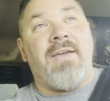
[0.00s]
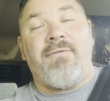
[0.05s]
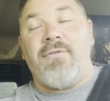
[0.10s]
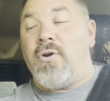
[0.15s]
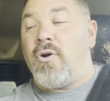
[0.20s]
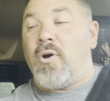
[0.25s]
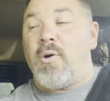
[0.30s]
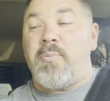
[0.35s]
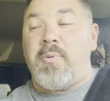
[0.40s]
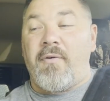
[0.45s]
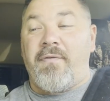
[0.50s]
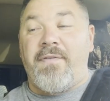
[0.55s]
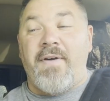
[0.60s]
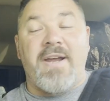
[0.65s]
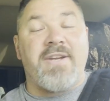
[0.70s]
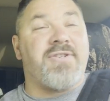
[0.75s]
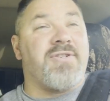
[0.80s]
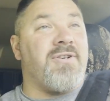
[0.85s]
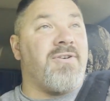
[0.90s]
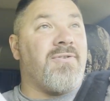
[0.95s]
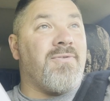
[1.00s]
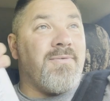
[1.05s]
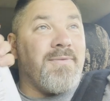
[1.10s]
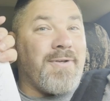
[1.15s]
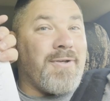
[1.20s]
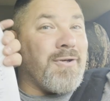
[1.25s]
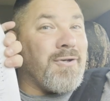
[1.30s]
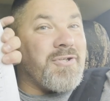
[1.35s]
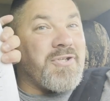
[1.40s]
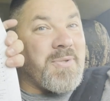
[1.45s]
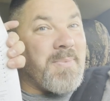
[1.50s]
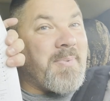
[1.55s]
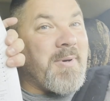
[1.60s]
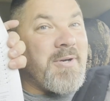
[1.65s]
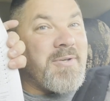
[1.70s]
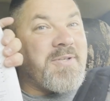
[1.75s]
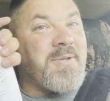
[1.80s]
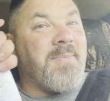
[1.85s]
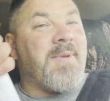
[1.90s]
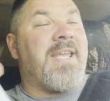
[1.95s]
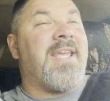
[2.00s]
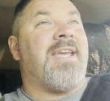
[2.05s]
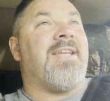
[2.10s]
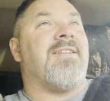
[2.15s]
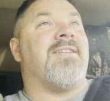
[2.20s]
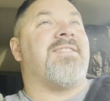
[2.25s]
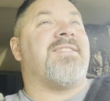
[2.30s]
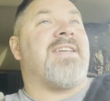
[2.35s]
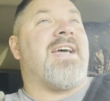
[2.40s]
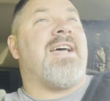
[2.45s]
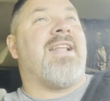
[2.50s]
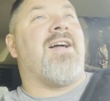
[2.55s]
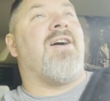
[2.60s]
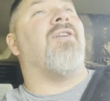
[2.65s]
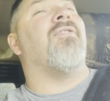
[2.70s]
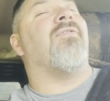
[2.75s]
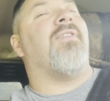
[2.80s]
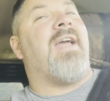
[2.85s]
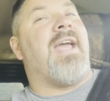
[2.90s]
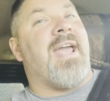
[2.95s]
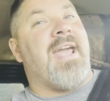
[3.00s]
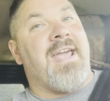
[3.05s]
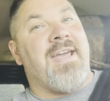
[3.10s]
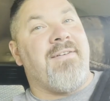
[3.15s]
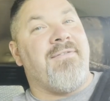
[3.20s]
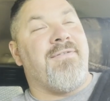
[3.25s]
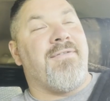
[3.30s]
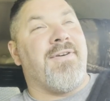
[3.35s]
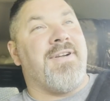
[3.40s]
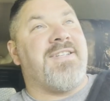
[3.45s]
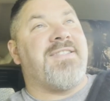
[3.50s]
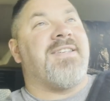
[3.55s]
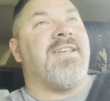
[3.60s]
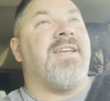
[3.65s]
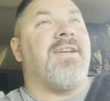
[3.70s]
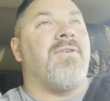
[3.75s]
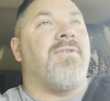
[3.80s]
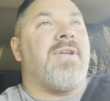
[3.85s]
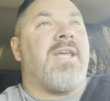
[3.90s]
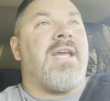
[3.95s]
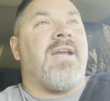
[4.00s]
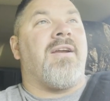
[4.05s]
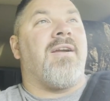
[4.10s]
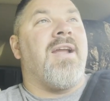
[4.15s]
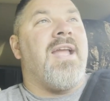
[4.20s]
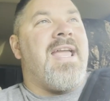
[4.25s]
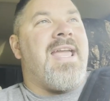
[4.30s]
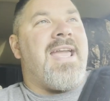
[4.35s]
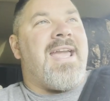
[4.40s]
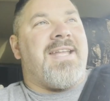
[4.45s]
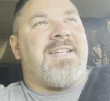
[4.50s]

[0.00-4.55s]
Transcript: If you're a professional, you're supposed to be getting a sign-off every single year.